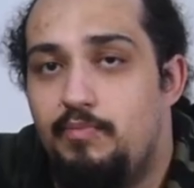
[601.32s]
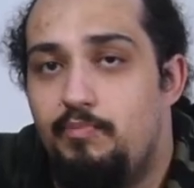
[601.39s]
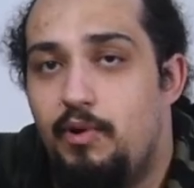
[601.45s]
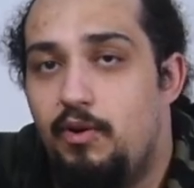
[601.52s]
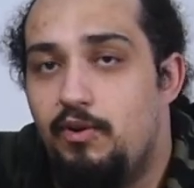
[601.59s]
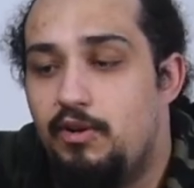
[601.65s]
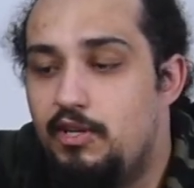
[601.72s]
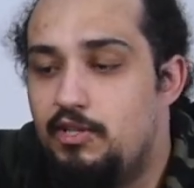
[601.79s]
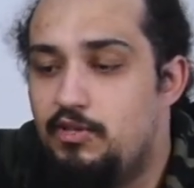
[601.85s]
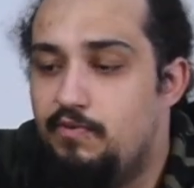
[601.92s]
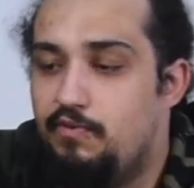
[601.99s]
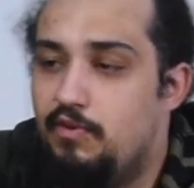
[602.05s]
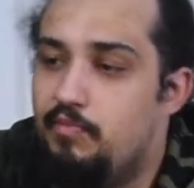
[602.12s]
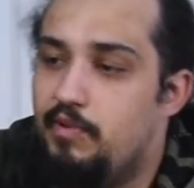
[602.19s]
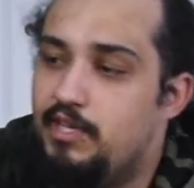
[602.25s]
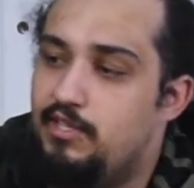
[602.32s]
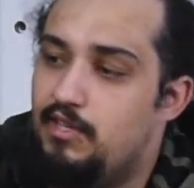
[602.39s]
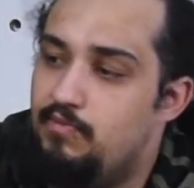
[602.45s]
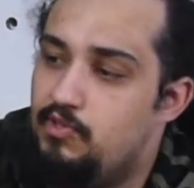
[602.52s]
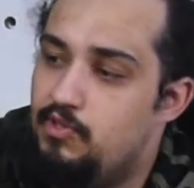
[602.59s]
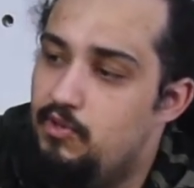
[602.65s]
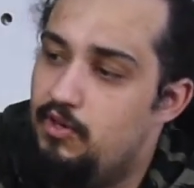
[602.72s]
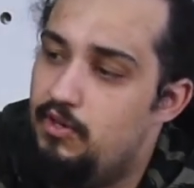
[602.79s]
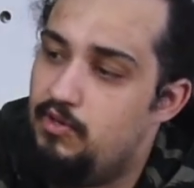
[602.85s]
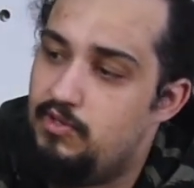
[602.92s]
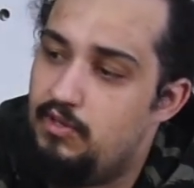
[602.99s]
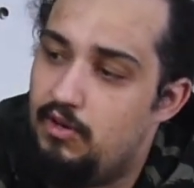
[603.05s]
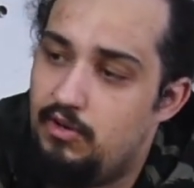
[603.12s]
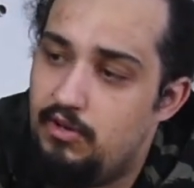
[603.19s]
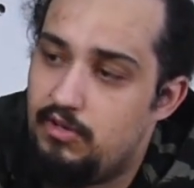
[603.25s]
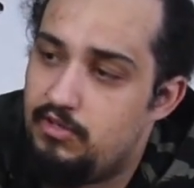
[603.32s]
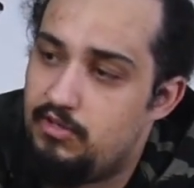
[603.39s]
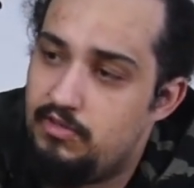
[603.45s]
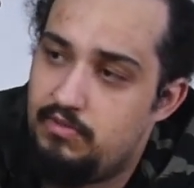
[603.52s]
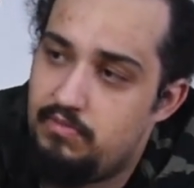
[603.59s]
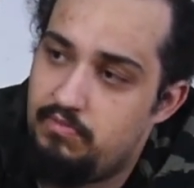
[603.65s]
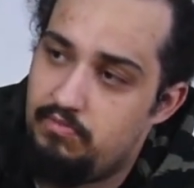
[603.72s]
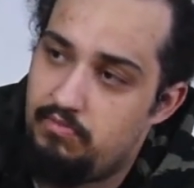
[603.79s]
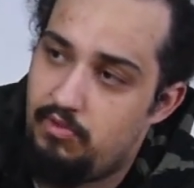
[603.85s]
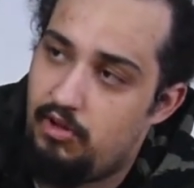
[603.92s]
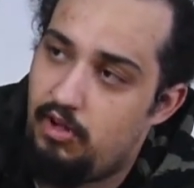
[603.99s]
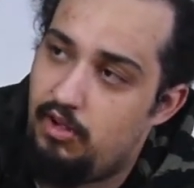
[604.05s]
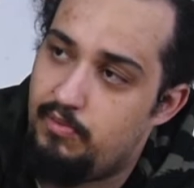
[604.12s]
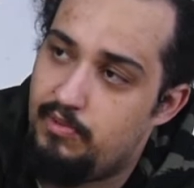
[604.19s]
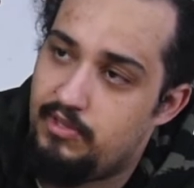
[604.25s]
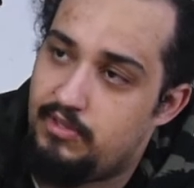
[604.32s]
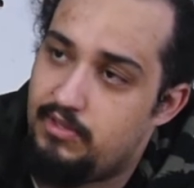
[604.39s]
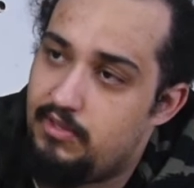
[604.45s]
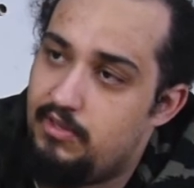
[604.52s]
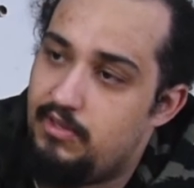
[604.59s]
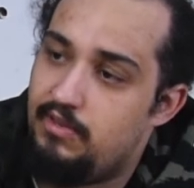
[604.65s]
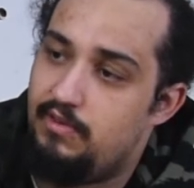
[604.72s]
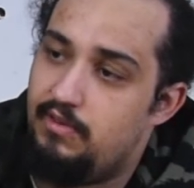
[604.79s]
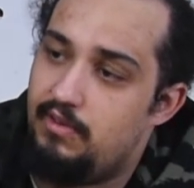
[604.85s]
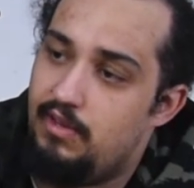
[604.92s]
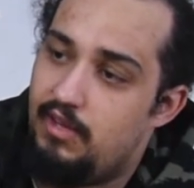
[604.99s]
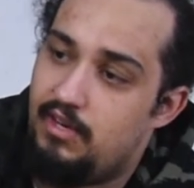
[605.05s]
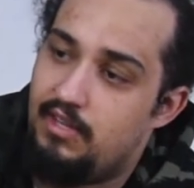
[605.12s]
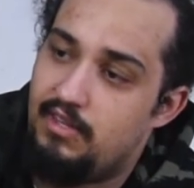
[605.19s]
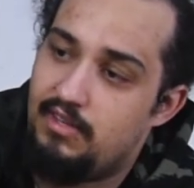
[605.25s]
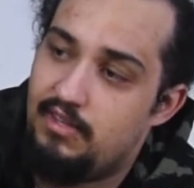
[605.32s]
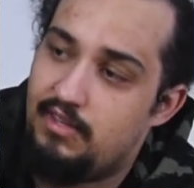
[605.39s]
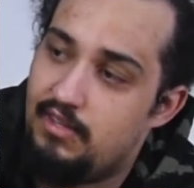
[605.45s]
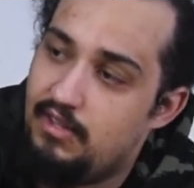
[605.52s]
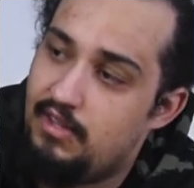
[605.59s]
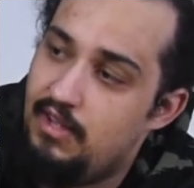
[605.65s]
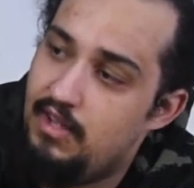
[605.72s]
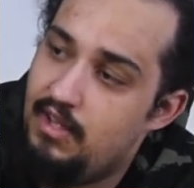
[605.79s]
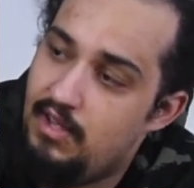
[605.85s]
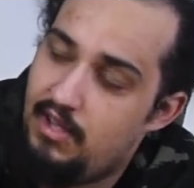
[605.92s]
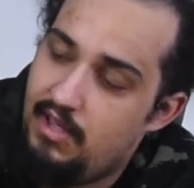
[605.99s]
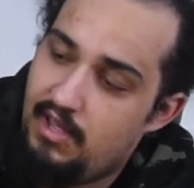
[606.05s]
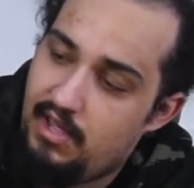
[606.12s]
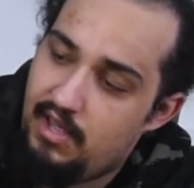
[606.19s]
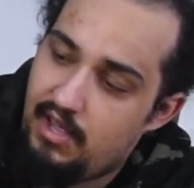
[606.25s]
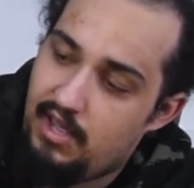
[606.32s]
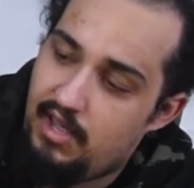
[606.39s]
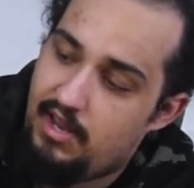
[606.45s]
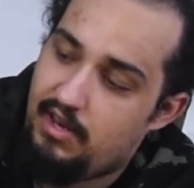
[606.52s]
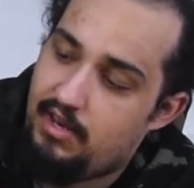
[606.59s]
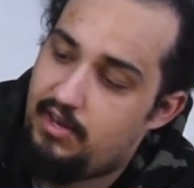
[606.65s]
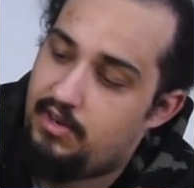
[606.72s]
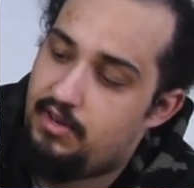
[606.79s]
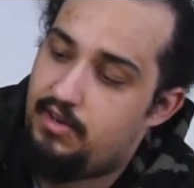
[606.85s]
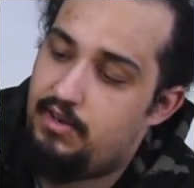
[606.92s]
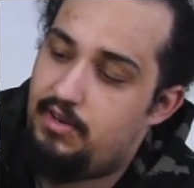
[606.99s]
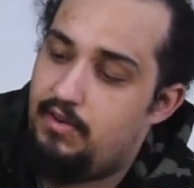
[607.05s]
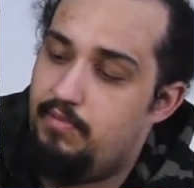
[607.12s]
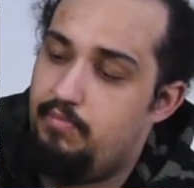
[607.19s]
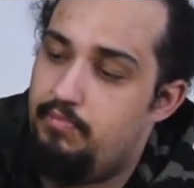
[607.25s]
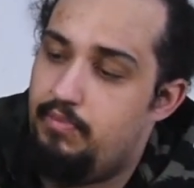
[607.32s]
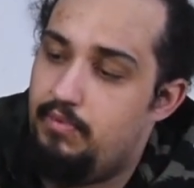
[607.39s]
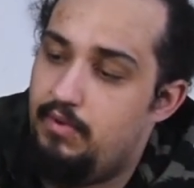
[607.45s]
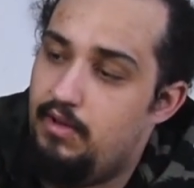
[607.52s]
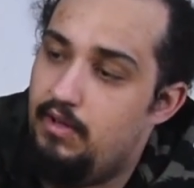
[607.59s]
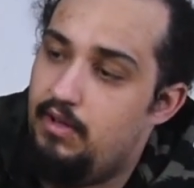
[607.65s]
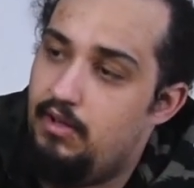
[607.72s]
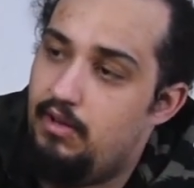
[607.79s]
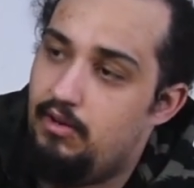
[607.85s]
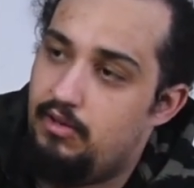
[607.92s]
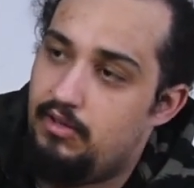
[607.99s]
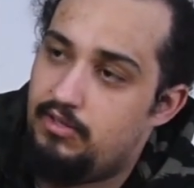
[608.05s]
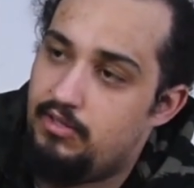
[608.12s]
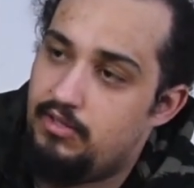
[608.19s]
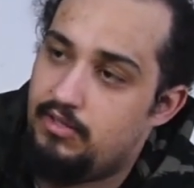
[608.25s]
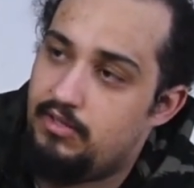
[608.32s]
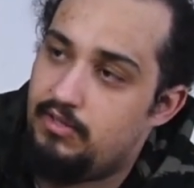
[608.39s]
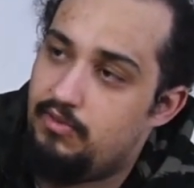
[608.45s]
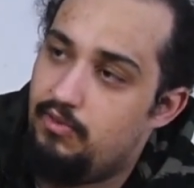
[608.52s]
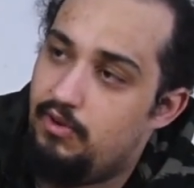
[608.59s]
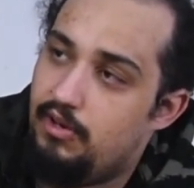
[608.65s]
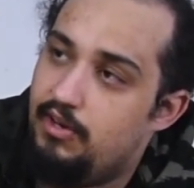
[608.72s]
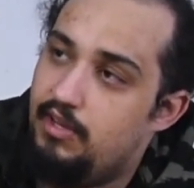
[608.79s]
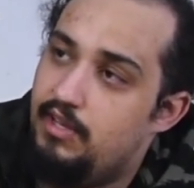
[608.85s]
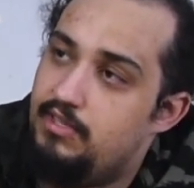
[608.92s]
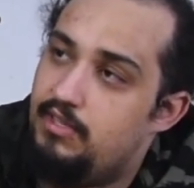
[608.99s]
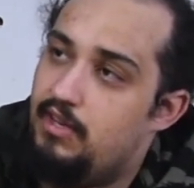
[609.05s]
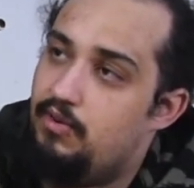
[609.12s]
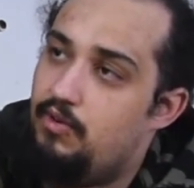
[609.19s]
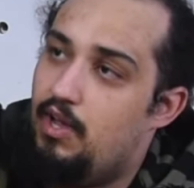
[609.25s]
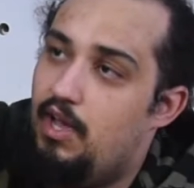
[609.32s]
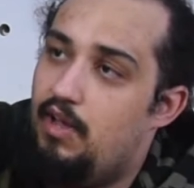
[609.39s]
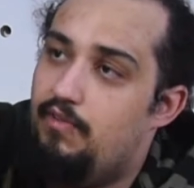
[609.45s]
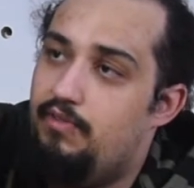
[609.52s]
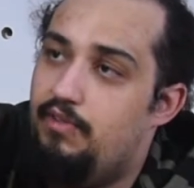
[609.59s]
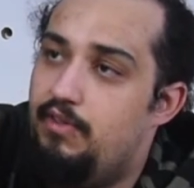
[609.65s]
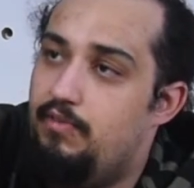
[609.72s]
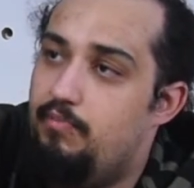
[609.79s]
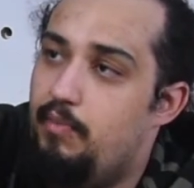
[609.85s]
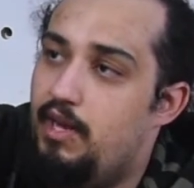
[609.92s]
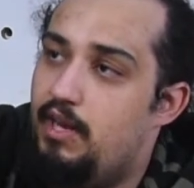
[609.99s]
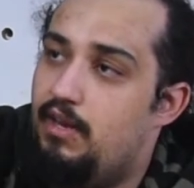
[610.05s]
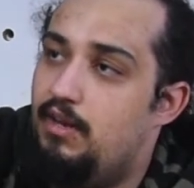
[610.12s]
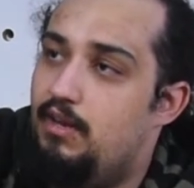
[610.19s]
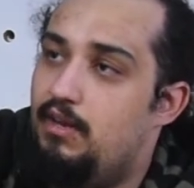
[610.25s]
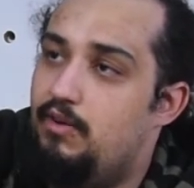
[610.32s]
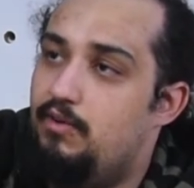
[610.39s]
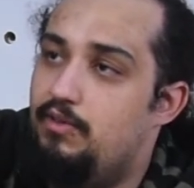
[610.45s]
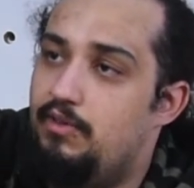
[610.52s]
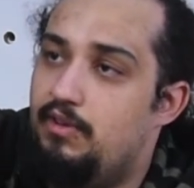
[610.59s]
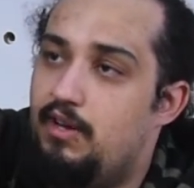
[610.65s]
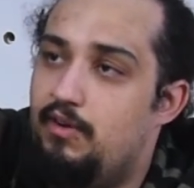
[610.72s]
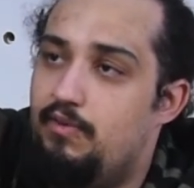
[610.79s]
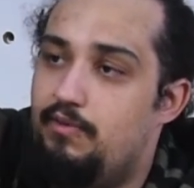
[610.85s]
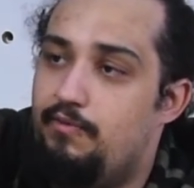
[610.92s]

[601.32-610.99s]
brown costume from XM Studios. It looks almost identical, and looks just really nice. And you have the mane, like, or the kind of the